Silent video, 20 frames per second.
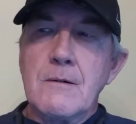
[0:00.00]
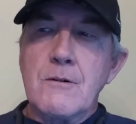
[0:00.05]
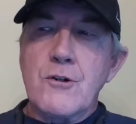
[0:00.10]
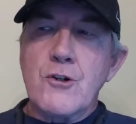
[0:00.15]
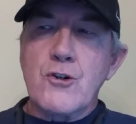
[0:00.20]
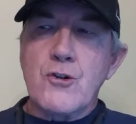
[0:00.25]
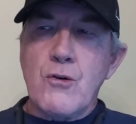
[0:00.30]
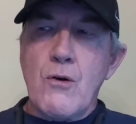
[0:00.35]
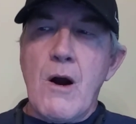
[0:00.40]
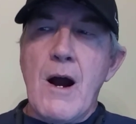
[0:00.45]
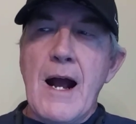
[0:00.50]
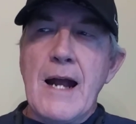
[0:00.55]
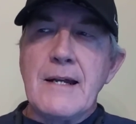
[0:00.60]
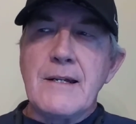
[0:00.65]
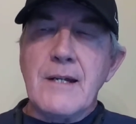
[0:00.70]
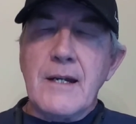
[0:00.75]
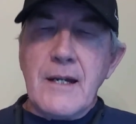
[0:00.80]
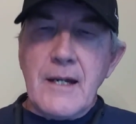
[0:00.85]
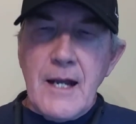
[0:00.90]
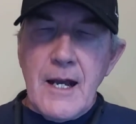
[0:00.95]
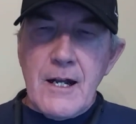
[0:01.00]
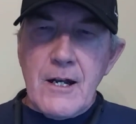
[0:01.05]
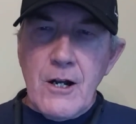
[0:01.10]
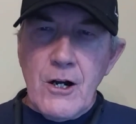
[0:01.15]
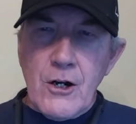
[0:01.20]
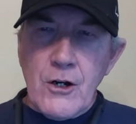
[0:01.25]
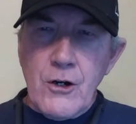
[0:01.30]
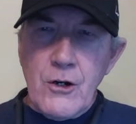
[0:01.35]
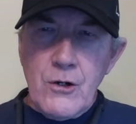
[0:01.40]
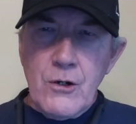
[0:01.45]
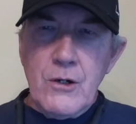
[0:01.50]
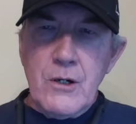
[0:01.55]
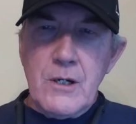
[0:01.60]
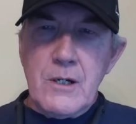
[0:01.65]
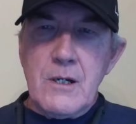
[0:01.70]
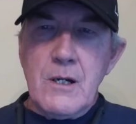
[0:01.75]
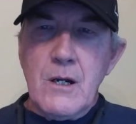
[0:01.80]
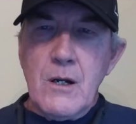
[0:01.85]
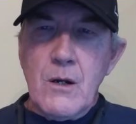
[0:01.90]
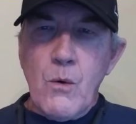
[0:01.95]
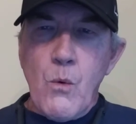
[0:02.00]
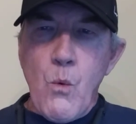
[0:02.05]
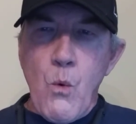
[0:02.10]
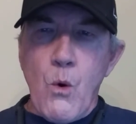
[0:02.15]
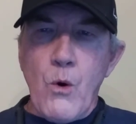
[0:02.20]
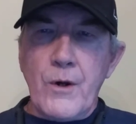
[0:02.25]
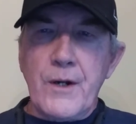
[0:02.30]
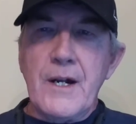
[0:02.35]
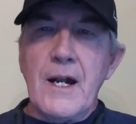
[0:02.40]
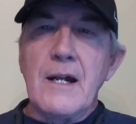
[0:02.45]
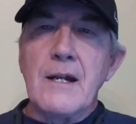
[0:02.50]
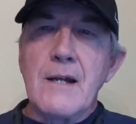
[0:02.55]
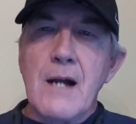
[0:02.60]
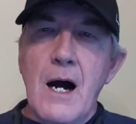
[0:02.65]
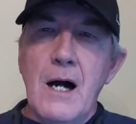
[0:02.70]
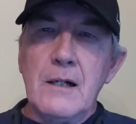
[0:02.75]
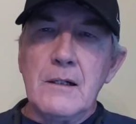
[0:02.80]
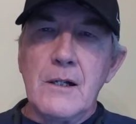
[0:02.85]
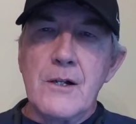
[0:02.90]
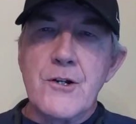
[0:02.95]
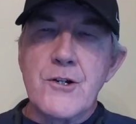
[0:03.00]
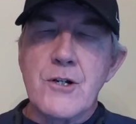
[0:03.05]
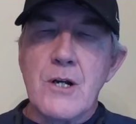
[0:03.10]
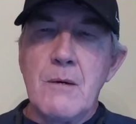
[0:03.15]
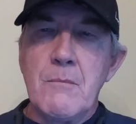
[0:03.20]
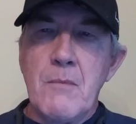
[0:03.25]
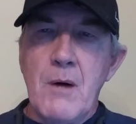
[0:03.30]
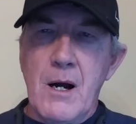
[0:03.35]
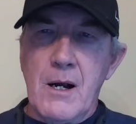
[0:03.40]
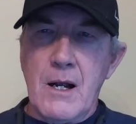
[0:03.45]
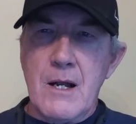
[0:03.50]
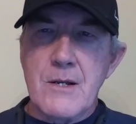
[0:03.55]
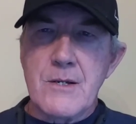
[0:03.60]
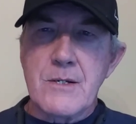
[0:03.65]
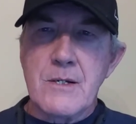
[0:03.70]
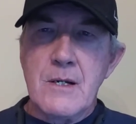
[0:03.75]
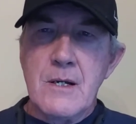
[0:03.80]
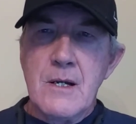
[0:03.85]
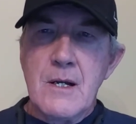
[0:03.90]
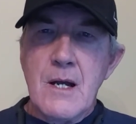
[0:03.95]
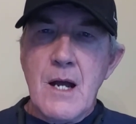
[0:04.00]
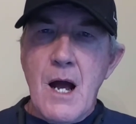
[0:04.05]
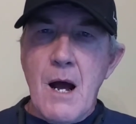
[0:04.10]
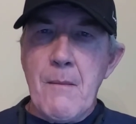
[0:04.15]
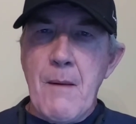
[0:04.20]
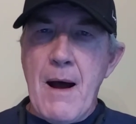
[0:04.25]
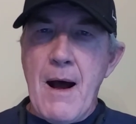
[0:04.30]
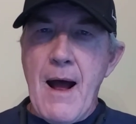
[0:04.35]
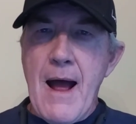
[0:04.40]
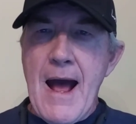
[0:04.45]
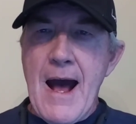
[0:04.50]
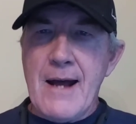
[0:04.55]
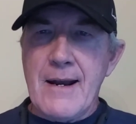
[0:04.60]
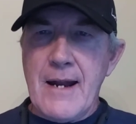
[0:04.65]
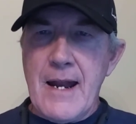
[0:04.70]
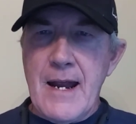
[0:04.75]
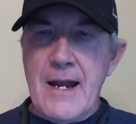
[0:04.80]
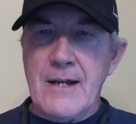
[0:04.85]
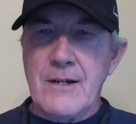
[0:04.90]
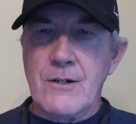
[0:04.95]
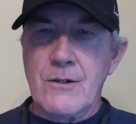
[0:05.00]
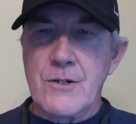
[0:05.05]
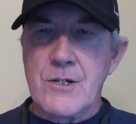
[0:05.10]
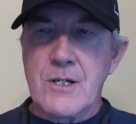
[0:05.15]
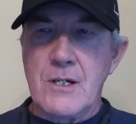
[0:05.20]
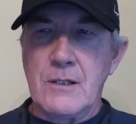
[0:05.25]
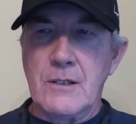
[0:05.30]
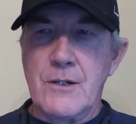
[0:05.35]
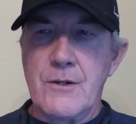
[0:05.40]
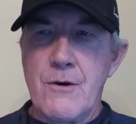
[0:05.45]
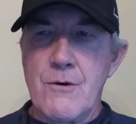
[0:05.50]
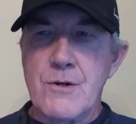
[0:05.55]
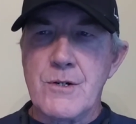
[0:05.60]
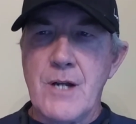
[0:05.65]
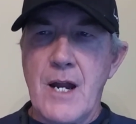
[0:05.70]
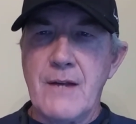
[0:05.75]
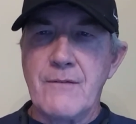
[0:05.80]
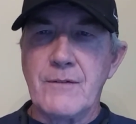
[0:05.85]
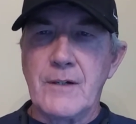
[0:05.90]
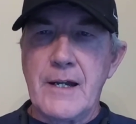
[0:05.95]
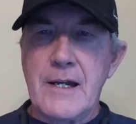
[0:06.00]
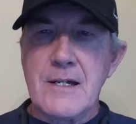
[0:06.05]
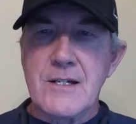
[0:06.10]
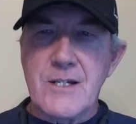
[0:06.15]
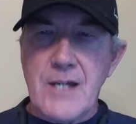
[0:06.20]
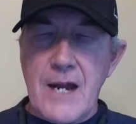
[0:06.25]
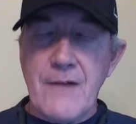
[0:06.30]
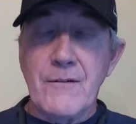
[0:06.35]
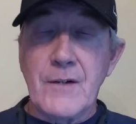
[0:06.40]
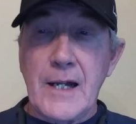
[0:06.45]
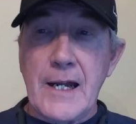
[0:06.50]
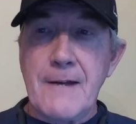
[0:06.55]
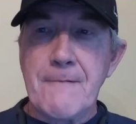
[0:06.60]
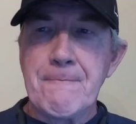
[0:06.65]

try to get a good working knowledge among us about how to handle cylinders safely.